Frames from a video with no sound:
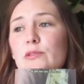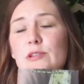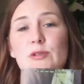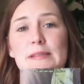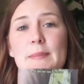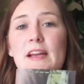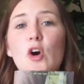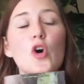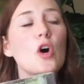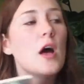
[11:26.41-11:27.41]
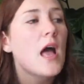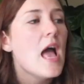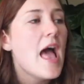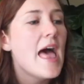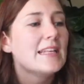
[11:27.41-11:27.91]
which was my goal,
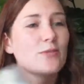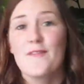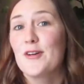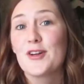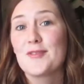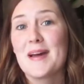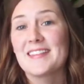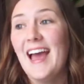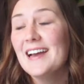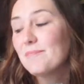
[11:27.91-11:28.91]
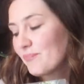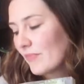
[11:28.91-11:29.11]
so I feel good about that.